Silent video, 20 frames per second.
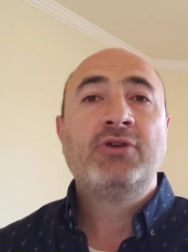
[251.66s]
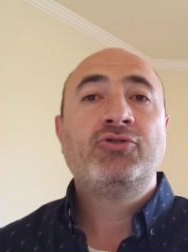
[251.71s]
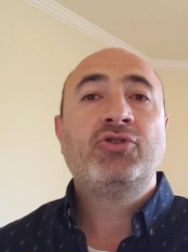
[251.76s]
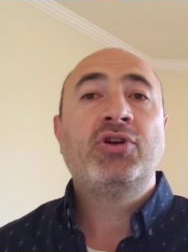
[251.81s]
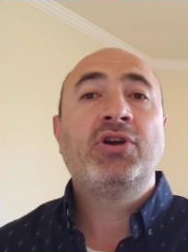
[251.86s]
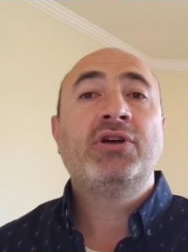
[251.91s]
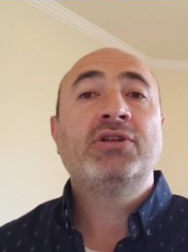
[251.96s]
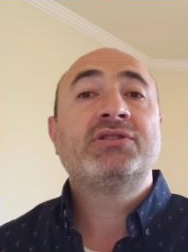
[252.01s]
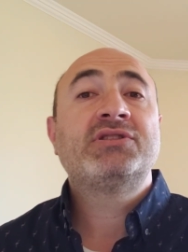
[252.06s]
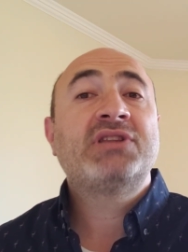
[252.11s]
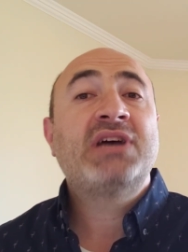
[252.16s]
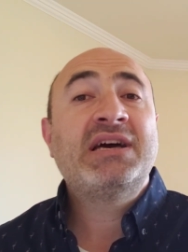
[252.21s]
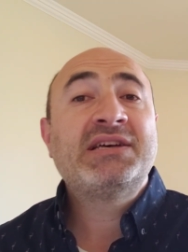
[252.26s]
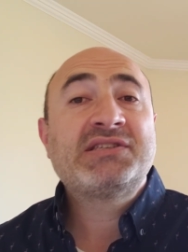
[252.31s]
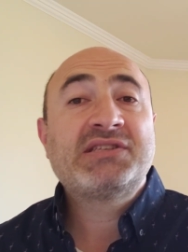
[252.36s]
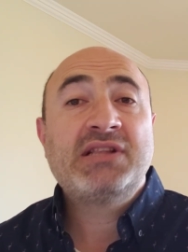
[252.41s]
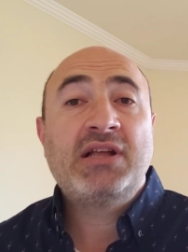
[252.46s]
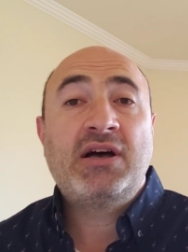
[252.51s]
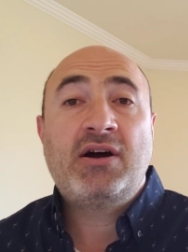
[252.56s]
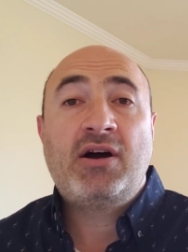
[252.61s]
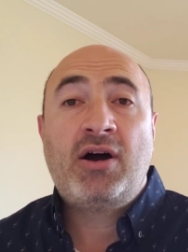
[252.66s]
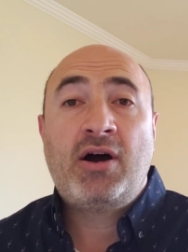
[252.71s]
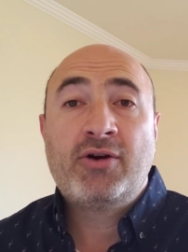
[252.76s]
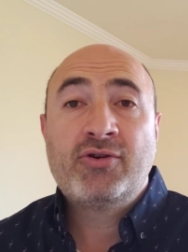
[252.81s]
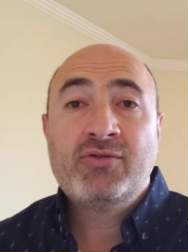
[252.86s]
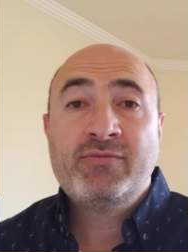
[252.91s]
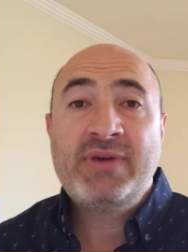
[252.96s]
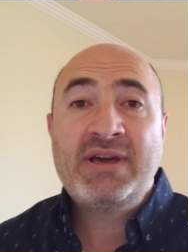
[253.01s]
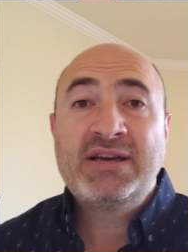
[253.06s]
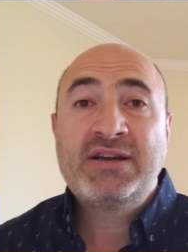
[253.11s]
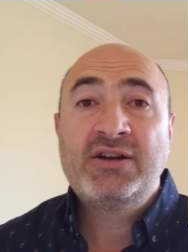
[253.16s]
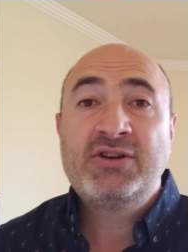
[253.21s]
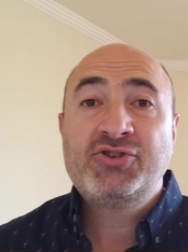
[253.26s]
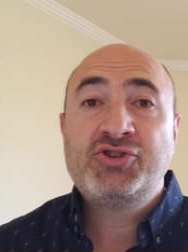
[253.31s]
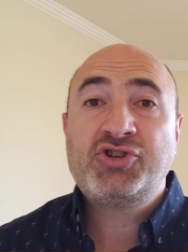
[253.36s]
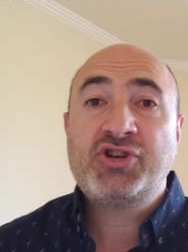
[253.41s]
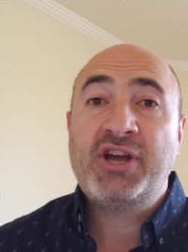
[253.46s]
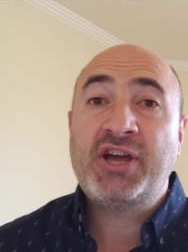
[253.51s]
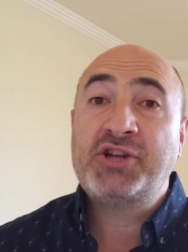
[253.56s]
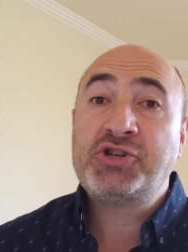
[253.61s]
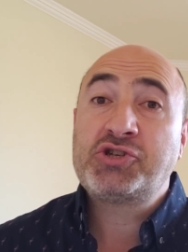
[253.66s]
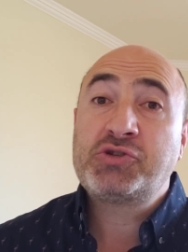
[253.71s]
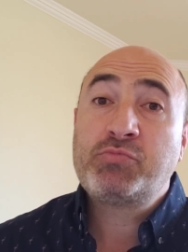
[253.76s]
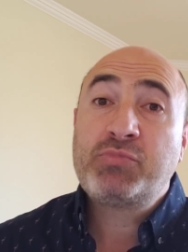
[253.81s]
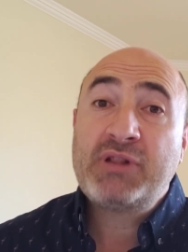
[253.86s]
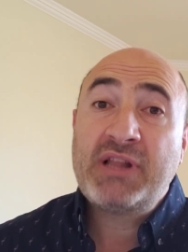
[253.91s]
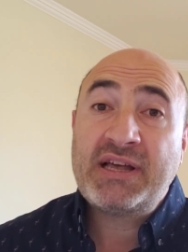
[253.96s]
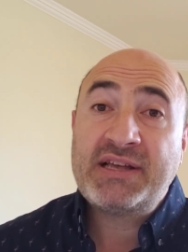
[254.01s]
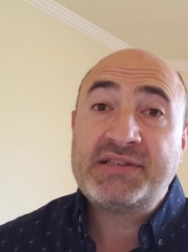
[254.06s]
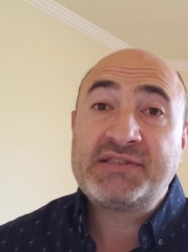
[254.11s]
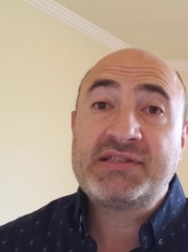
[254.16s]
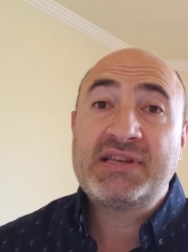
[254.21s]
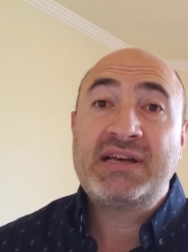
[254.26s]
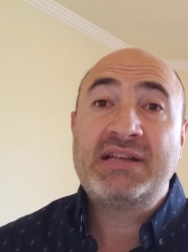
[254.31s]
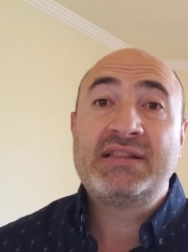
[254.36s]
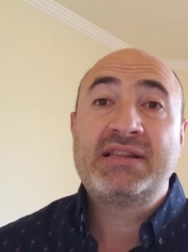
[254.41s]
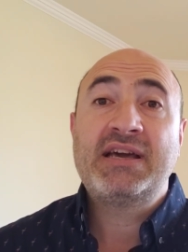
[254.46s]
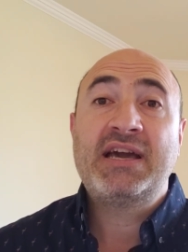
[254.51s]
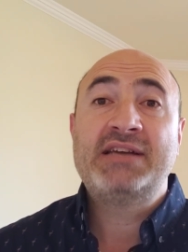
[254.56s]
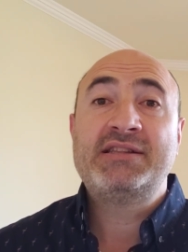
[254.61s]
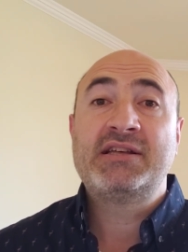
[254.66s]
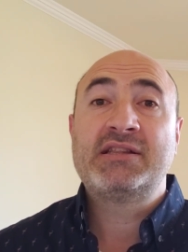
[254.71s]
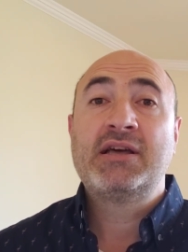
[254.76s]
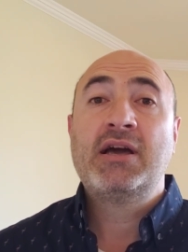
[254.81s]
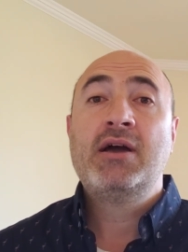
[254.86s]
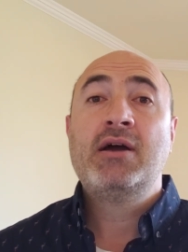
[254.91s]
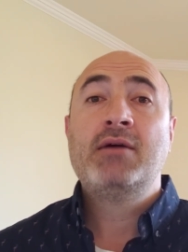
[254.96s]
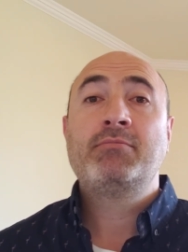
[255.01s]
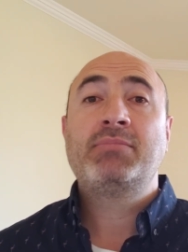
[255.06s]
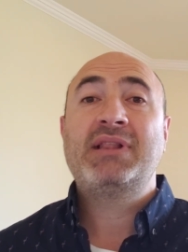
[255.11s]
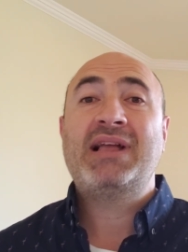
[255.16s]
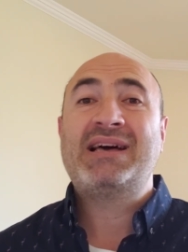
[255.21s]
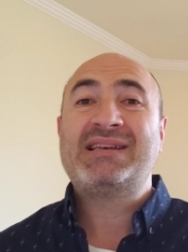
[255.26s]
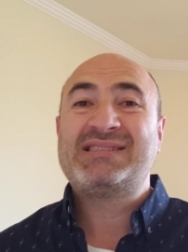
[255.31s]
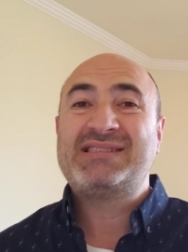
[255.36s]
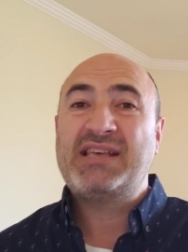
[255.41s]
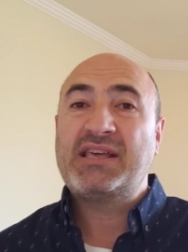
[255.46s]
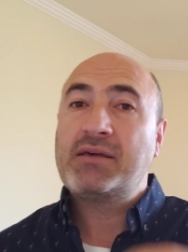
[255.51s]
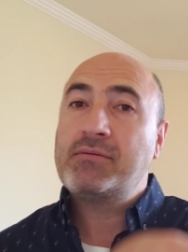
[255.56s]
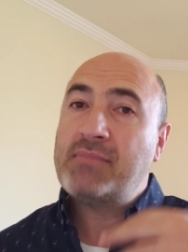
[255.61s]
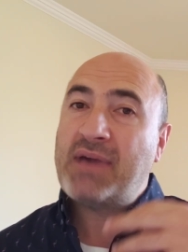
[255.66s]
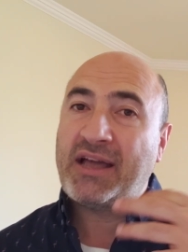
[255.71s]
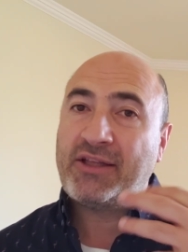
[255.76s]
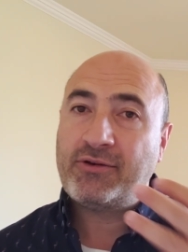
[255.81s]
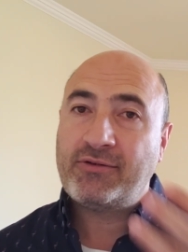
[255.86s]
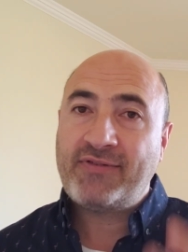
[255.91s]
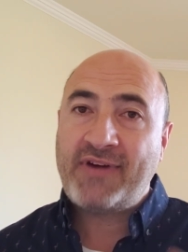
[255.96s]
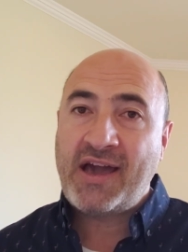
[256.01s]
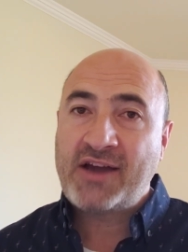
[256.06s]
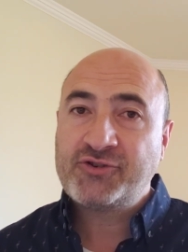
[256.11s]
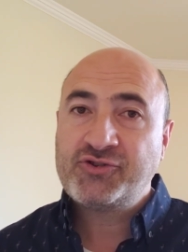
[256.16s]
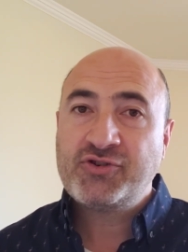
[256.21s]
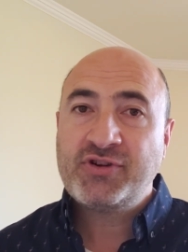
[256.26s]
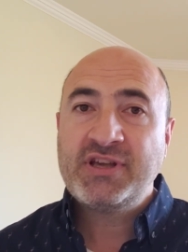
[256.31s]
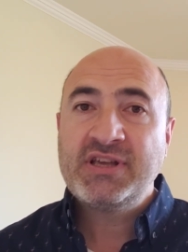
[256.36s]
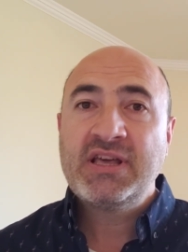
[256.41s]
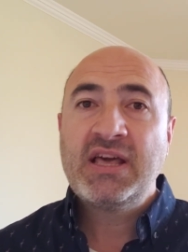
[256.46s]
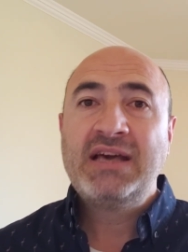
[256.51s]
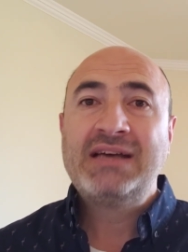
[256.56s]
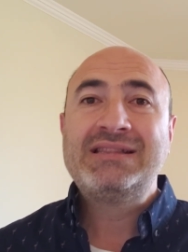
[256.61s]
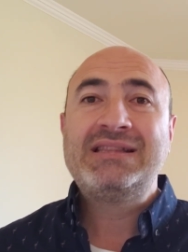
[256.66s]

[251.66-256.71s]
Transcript: The Tesla automaker changed plans and added plastic manufacturing.